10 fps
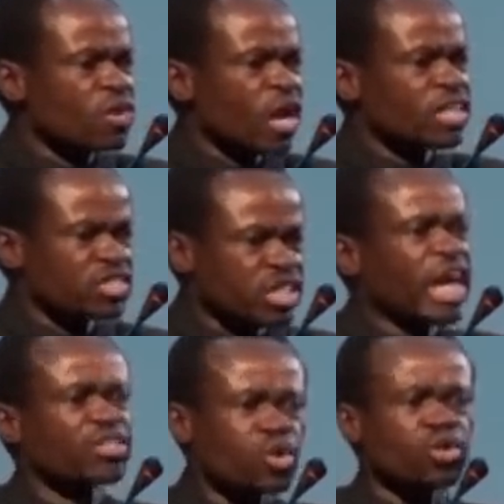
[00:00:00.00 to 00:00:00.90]
And he
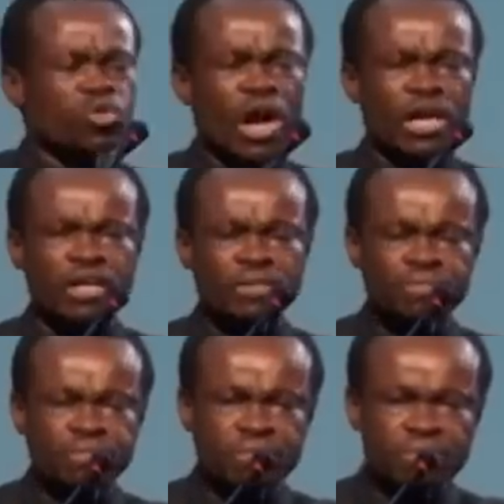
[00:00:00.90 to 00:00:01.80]
said, good work.
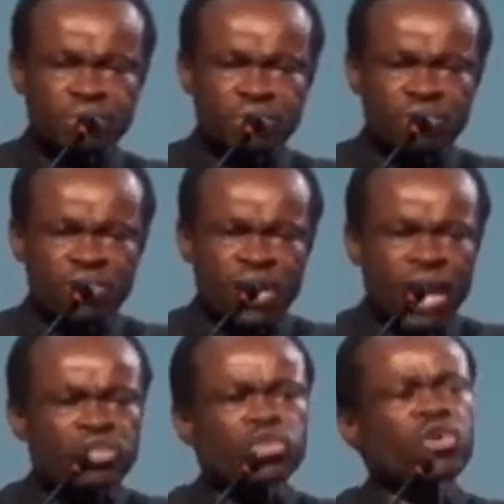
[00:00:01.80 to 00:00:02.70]

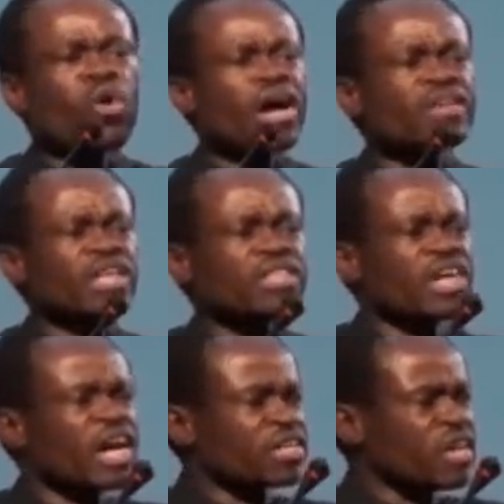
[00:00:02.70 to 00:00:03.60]
And to the one that
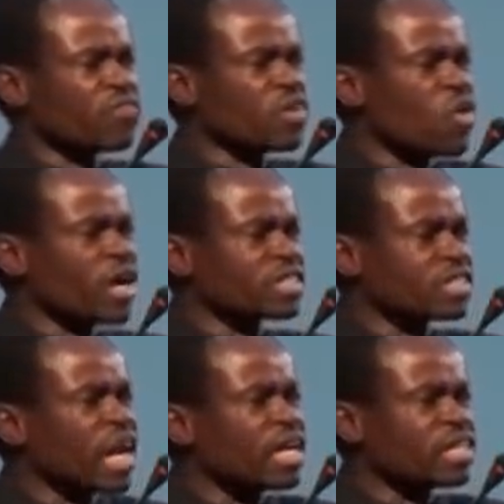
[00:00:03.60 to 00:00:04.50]
he had given 1
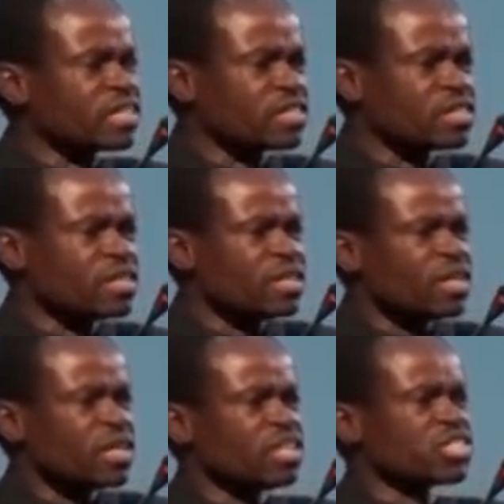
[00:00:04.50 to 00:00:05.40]
talent,
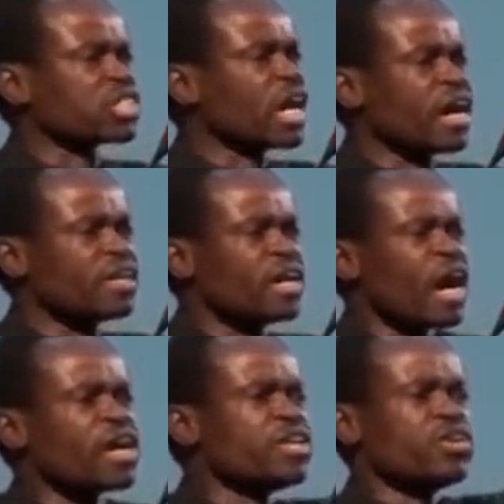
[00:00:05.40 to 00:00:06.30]
he said,
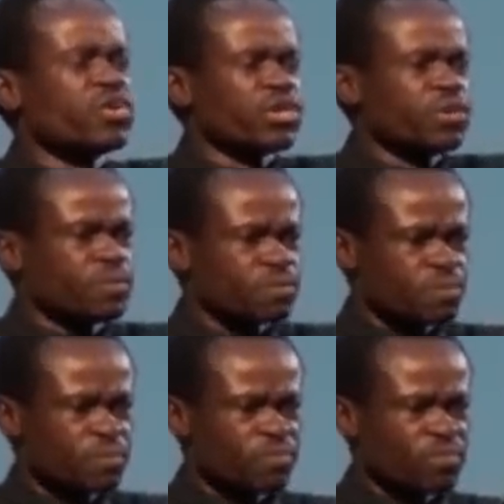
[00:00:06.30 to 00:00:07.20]
I knew you.
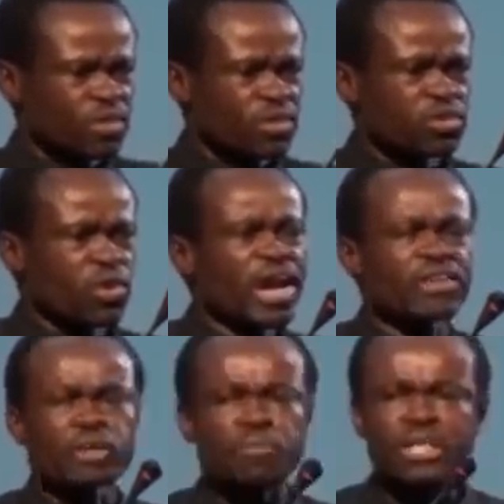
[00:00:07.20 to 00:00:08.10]
You are
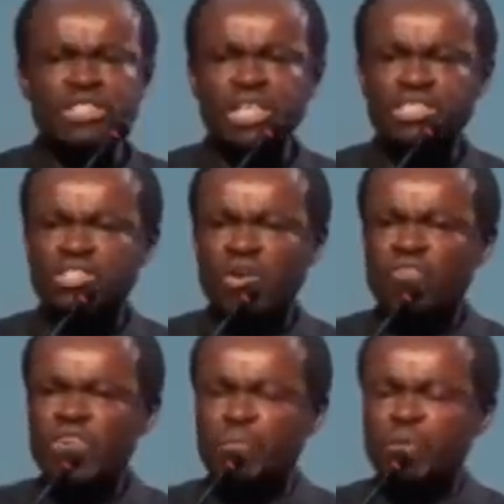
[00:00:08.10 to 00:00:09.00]
in the business
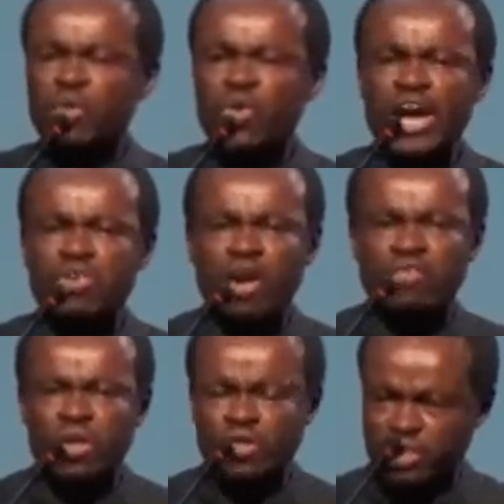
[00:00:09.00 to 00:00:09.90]
of reaping where you
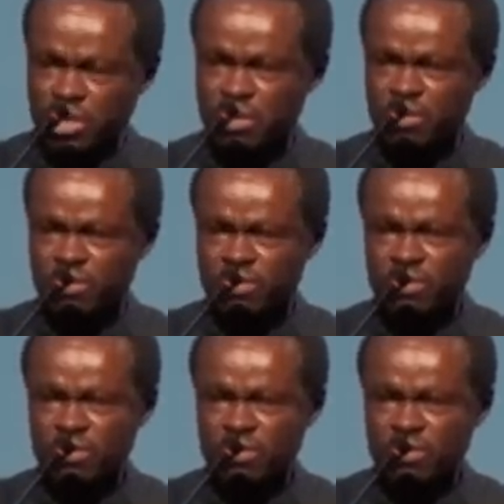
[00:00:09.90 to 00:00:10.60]
have not sown.